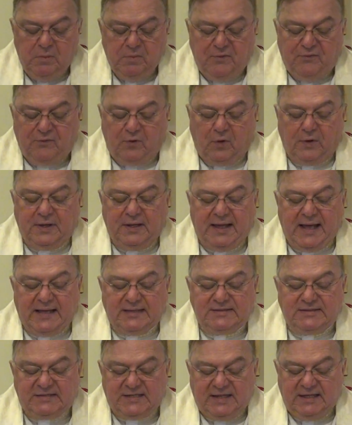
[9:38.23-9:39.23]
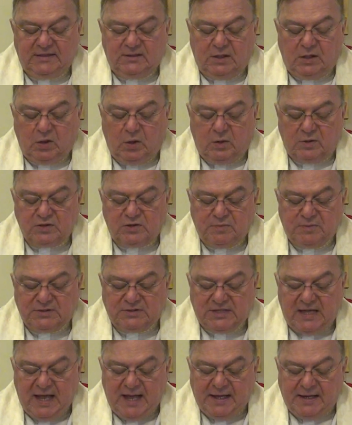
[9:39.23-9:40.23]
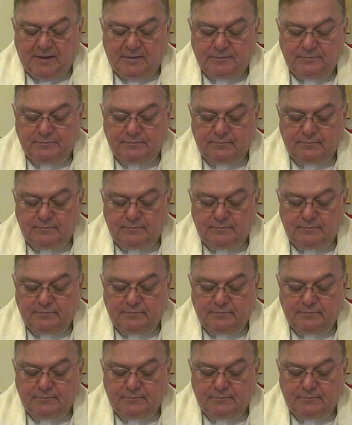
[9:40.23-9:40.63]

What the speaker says: before he had seen the Lord's Messiah.